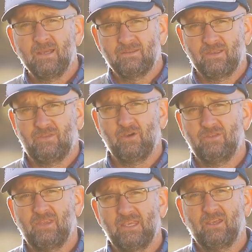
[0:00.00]
The third
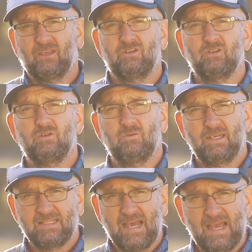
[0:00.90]
thing you can do
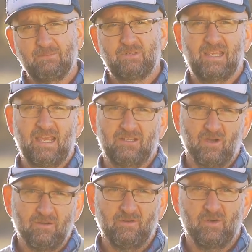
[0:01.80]
is aim to get
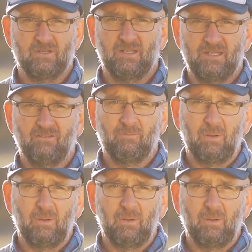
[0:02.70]
diversity of